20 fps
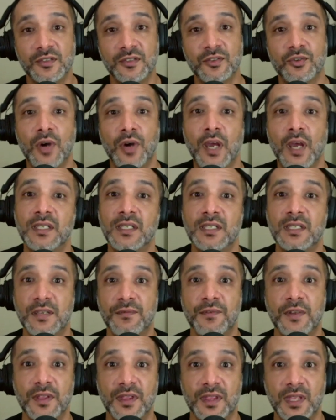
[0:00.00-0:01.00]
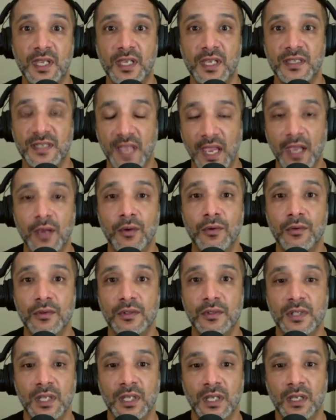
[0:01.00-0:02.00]
trying different things
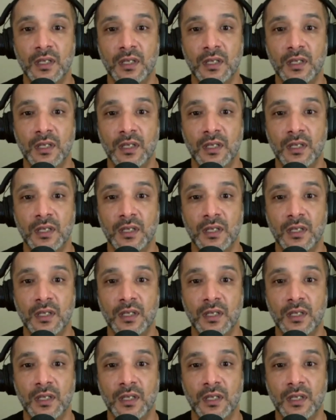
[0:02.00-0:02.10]
out